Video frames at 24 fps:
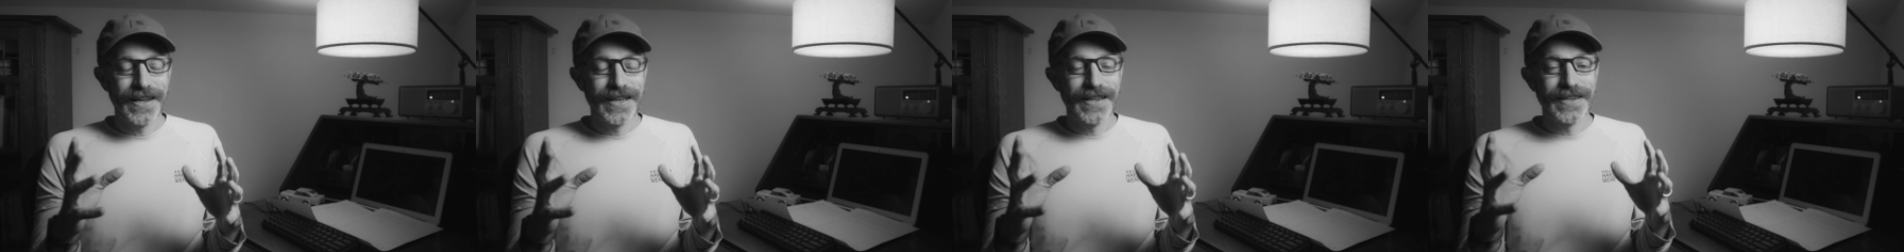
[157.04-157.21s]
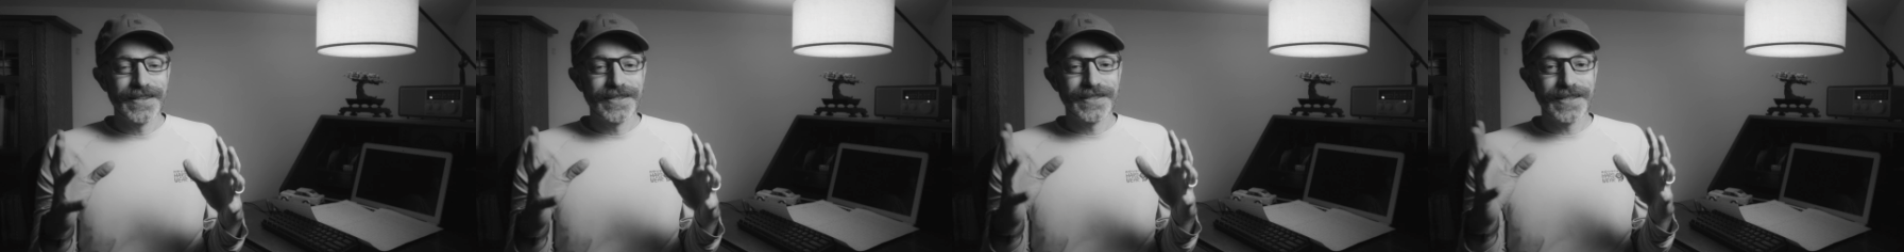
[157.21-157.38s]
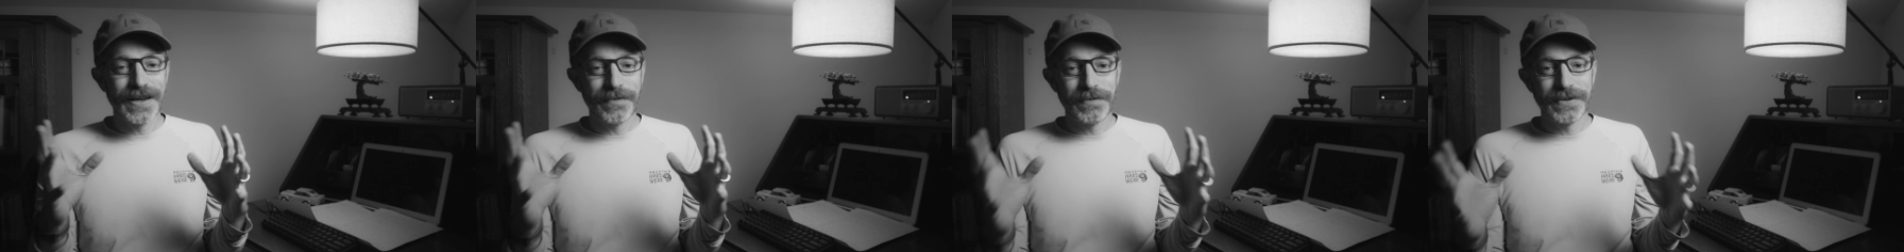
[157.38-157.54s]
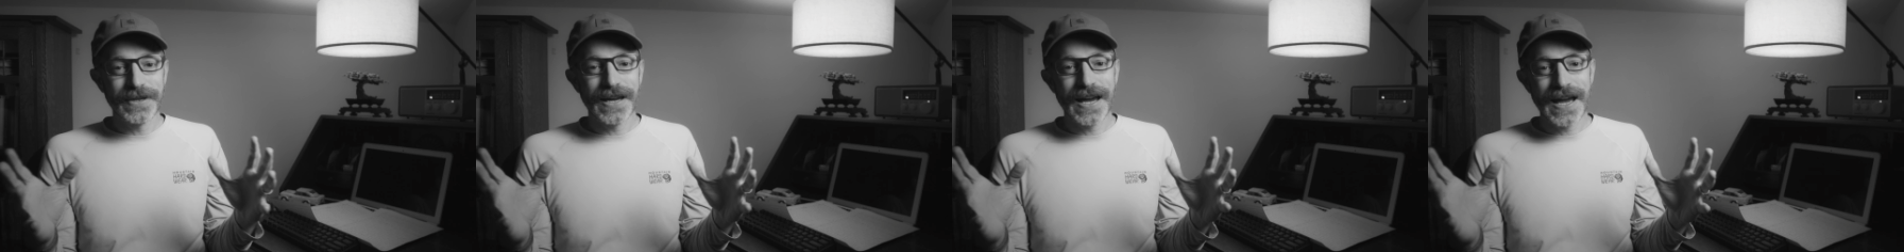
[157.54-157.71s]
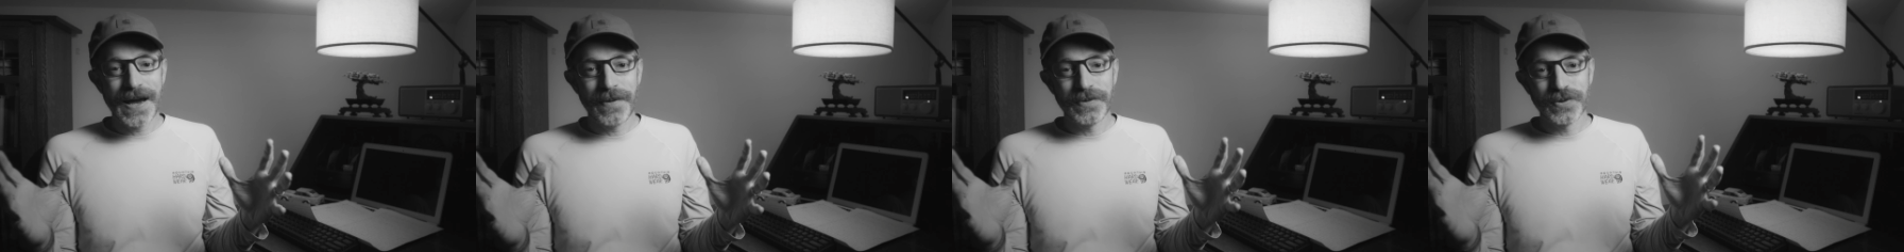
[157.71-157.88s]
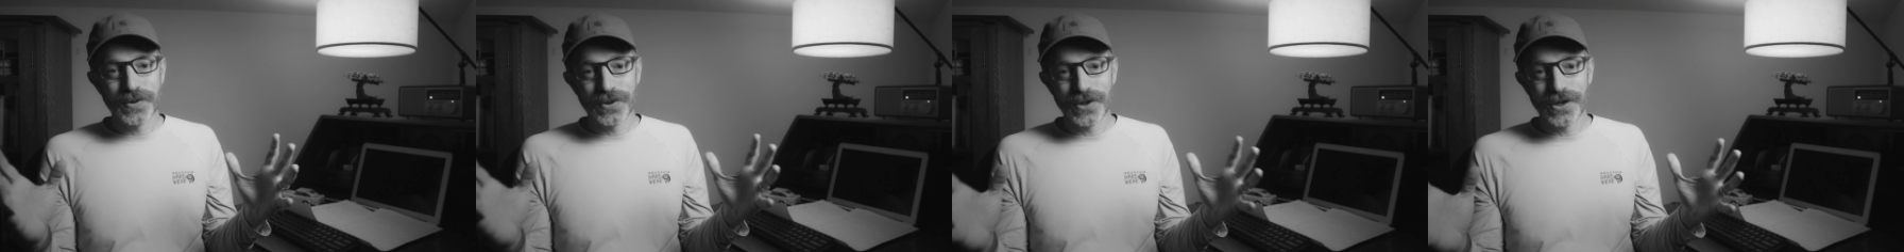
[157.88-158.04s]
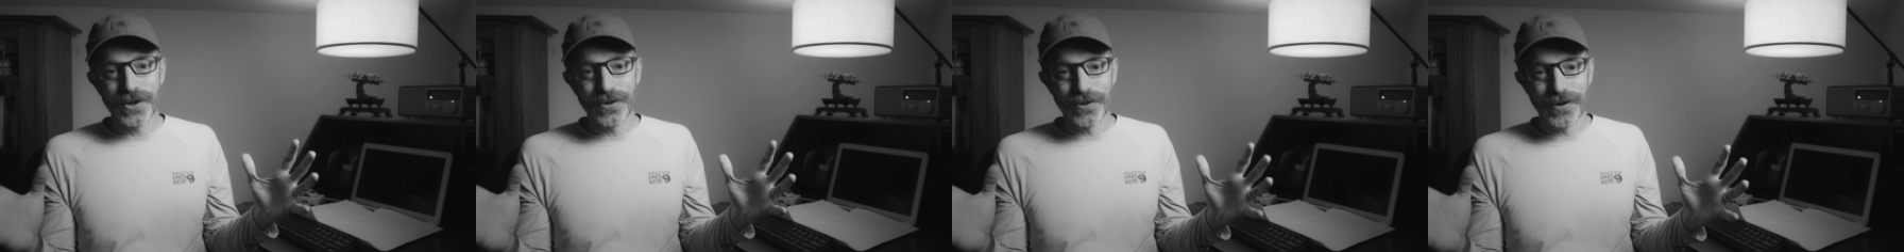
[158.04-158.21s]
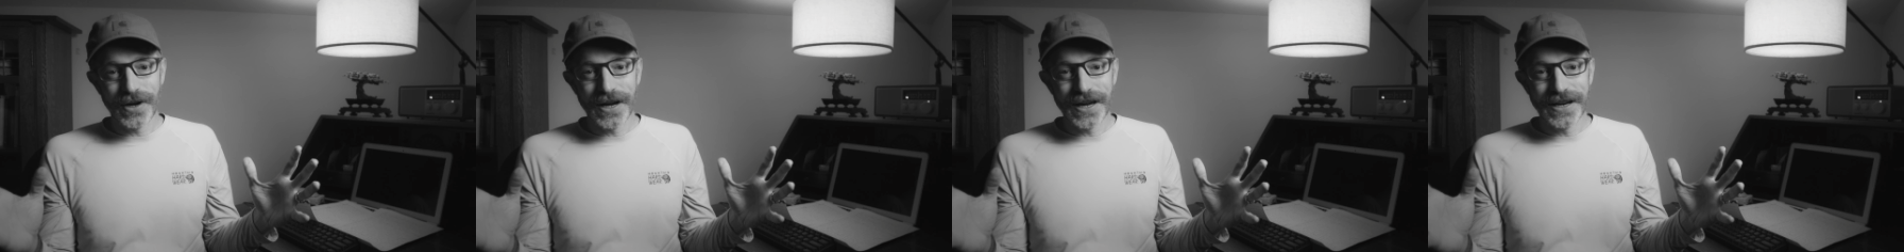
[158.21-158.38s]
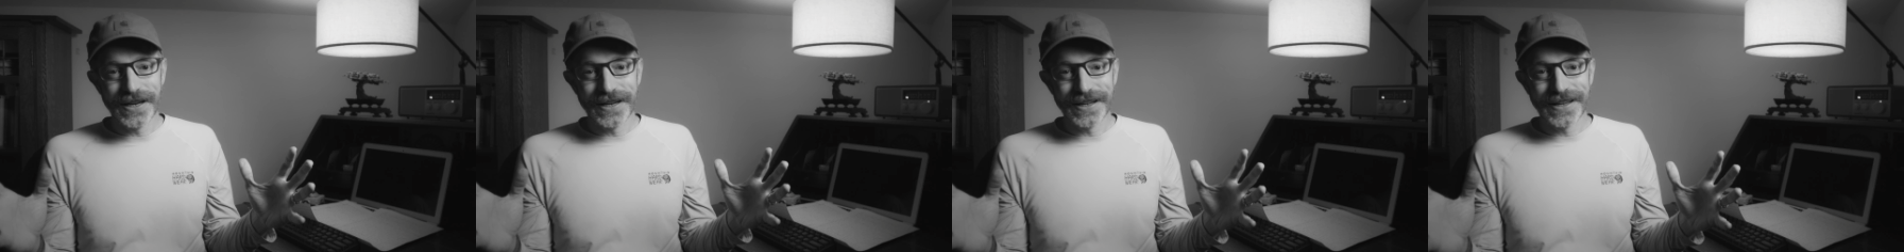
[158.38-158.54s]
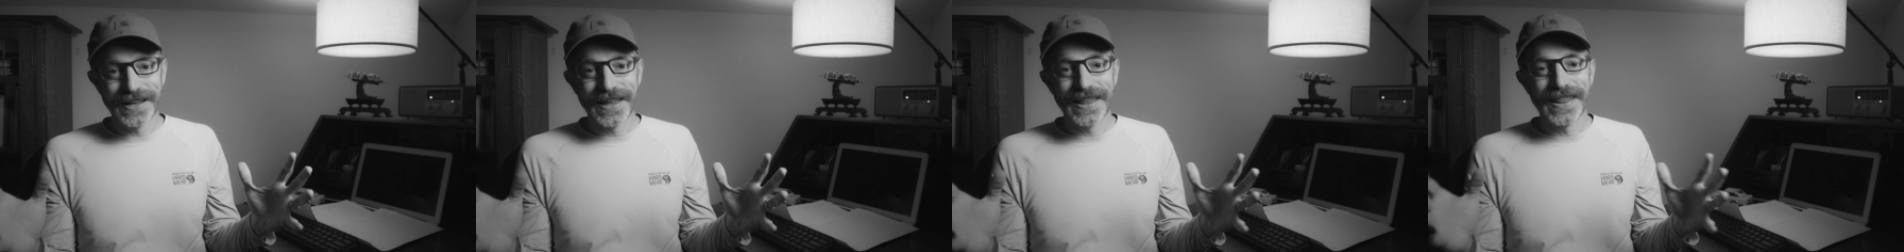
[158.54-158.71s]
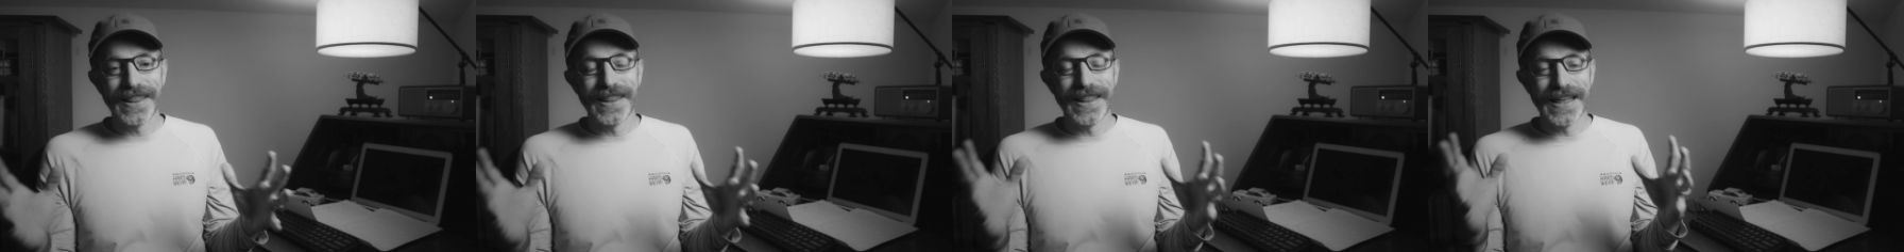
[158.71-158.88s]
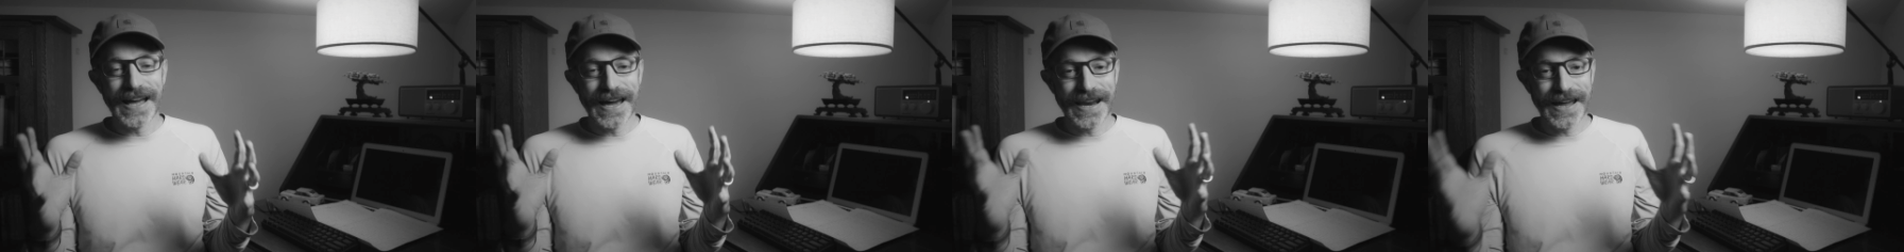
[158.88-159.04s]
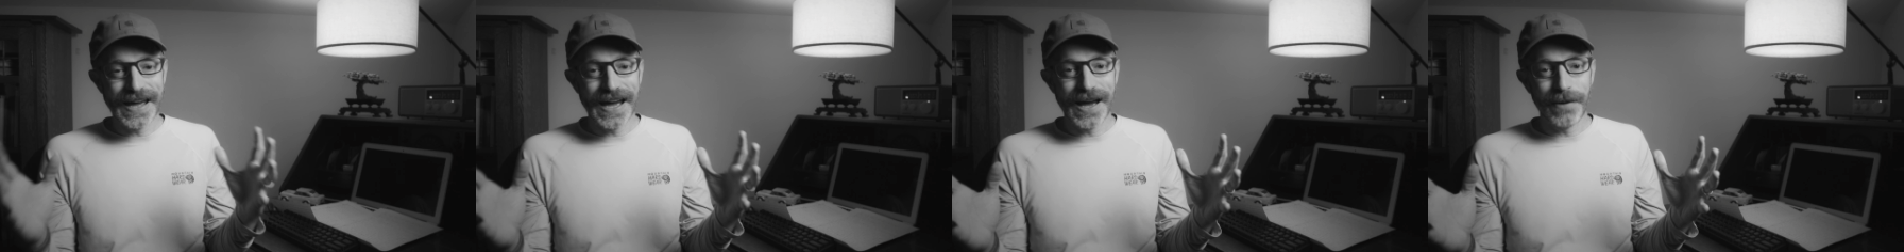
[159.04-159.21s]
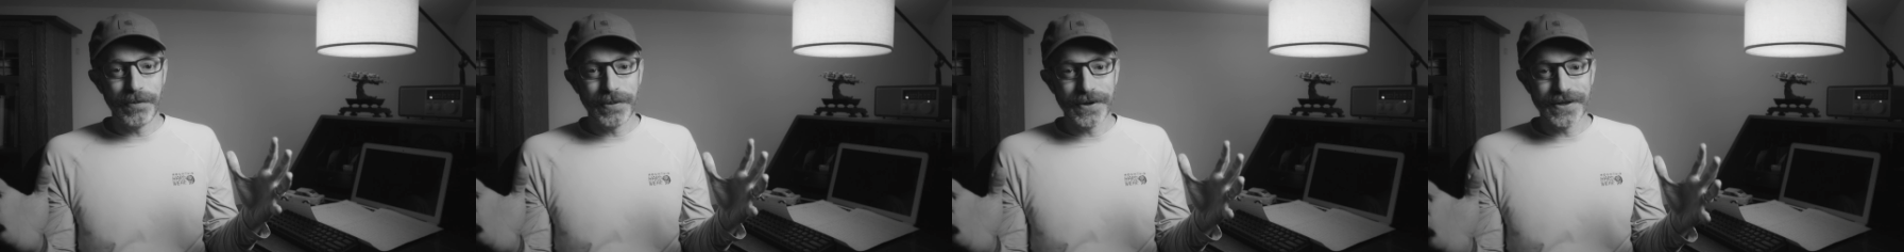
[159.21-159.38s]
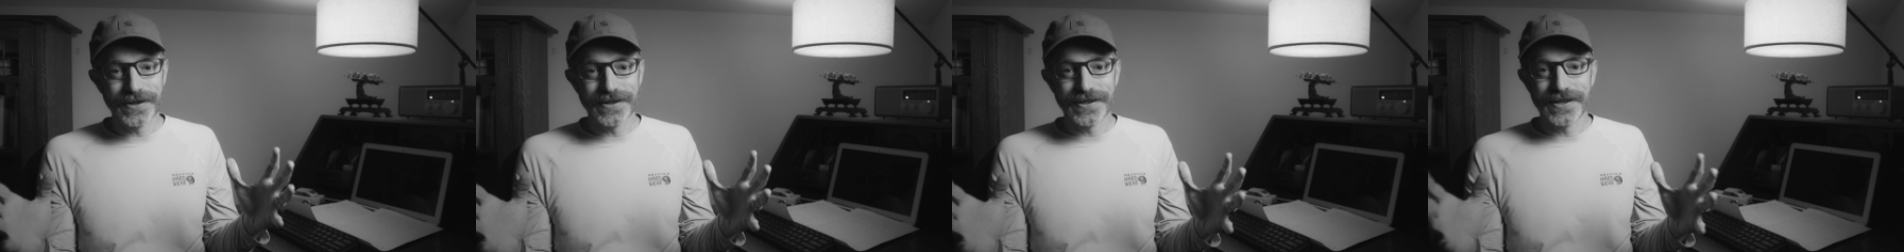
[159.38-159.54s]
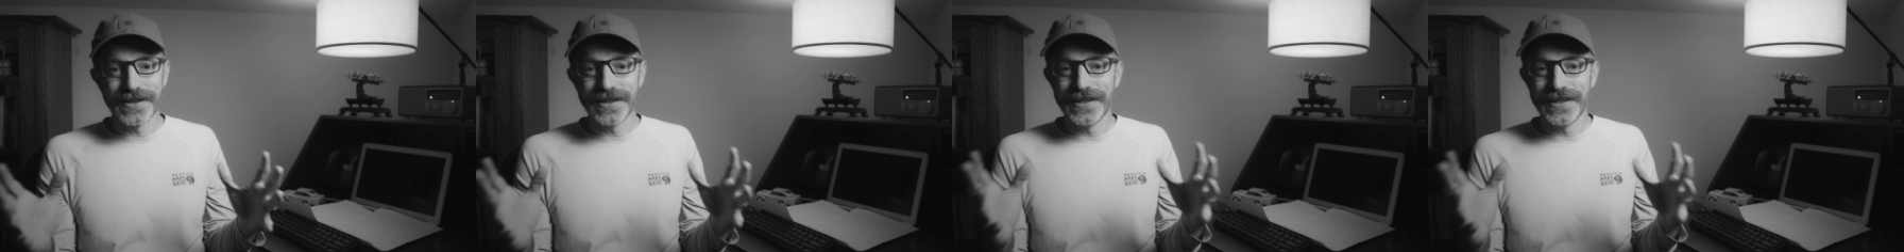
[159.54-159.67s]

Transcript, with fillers: Sometimes when you're writing, that happens.